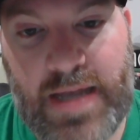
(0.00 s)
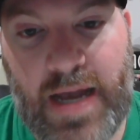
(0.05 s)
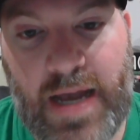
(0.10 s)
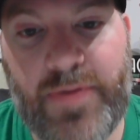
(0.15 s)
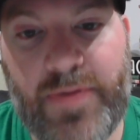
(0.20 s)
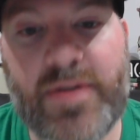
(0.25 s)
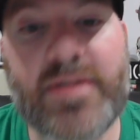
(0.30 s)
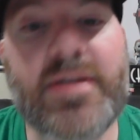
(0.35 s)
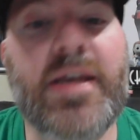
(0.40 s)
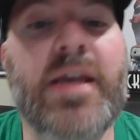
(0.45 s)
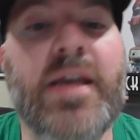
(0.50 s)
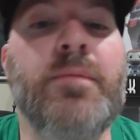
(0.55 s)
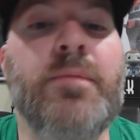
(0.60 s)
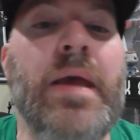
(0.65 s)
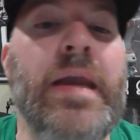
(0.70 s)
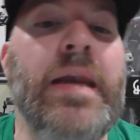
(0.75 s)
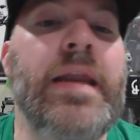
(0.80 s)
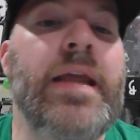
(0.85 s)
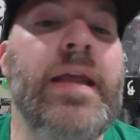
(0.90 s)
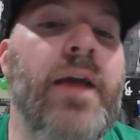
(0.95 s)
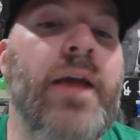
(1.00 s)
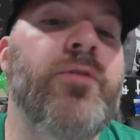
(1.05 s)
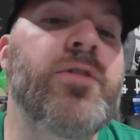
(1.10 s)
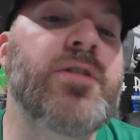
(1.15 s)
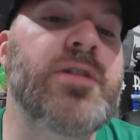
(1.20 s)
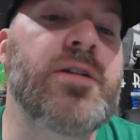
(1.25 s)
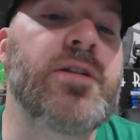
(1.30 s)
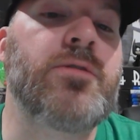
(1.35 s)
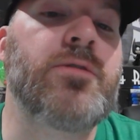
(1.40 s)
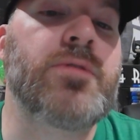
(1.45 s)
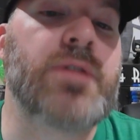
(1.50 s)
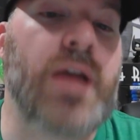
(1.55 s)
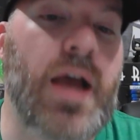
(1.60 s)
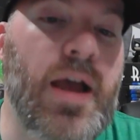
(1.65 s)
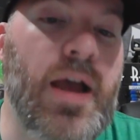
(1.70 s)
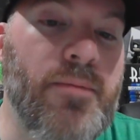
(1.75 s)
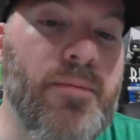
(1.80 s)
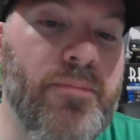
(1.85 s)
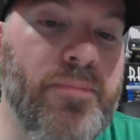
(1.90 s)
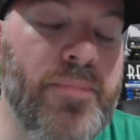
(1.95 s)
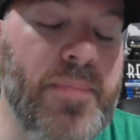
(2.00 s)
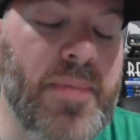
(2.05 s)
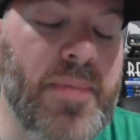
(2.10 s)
not the same ending every single time.